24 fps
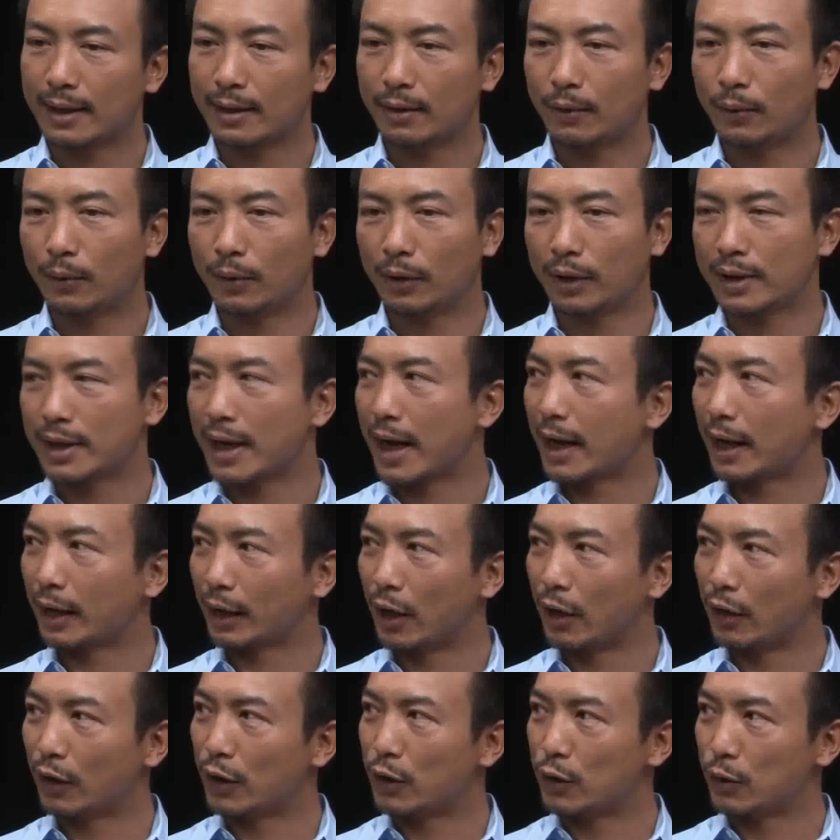or
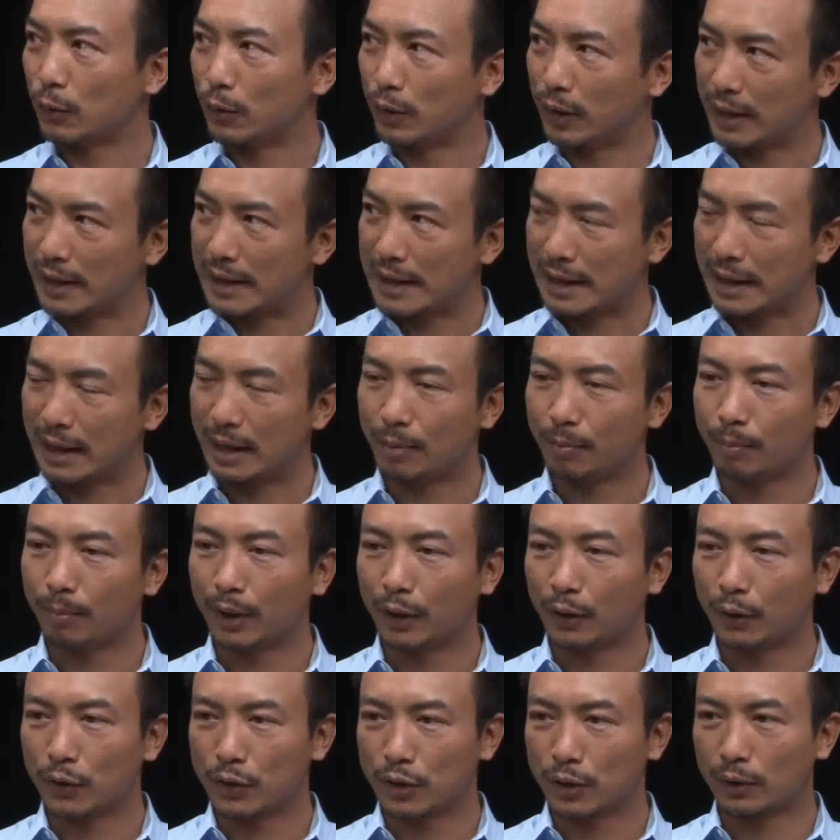technology or a team,
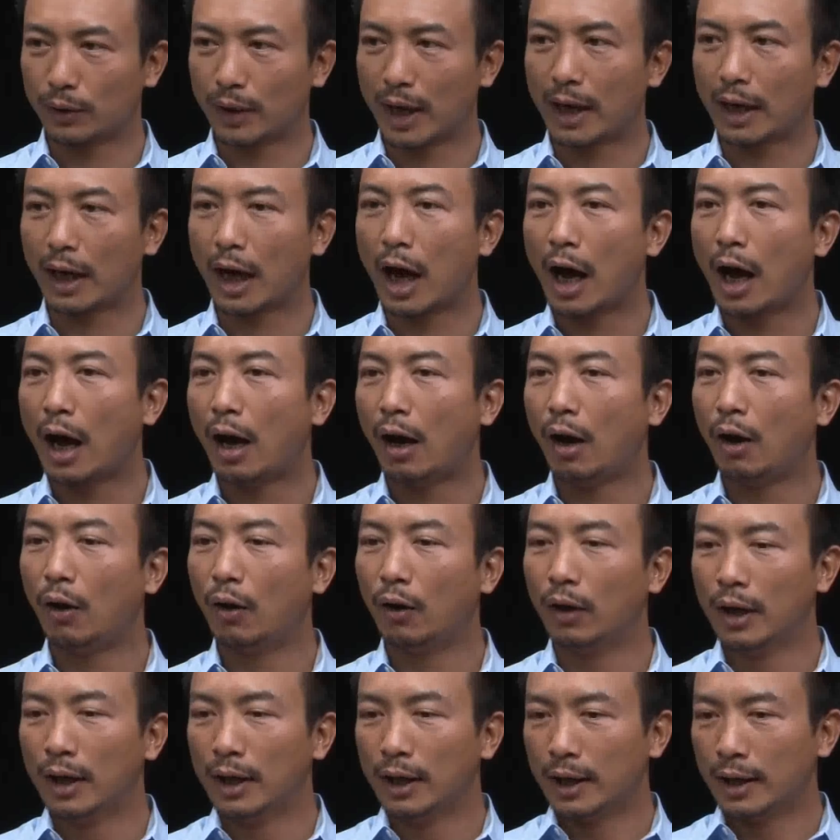but also that
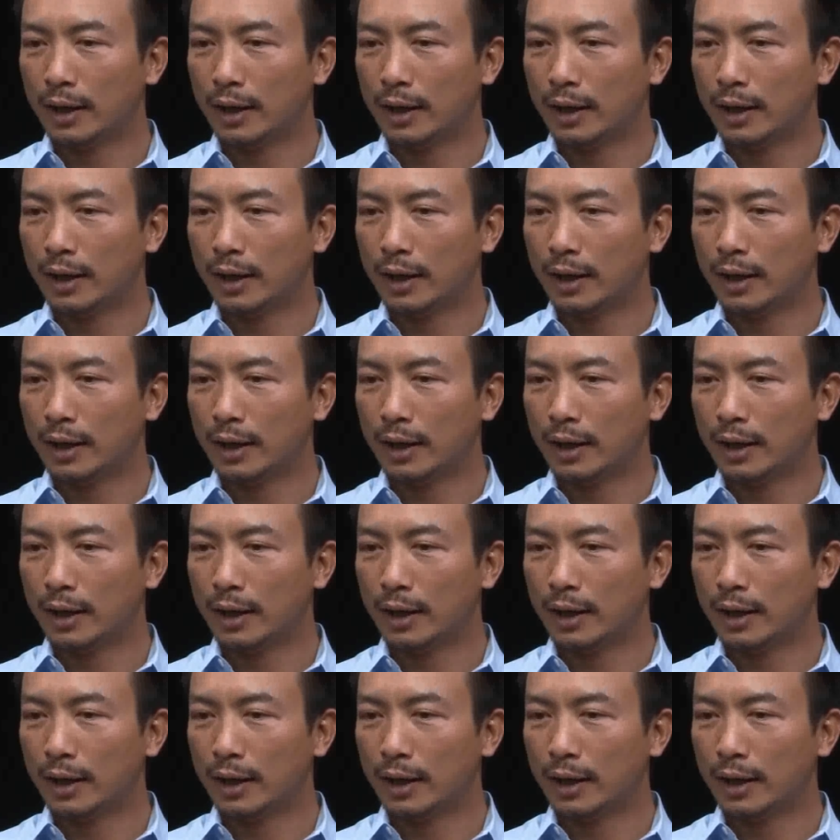how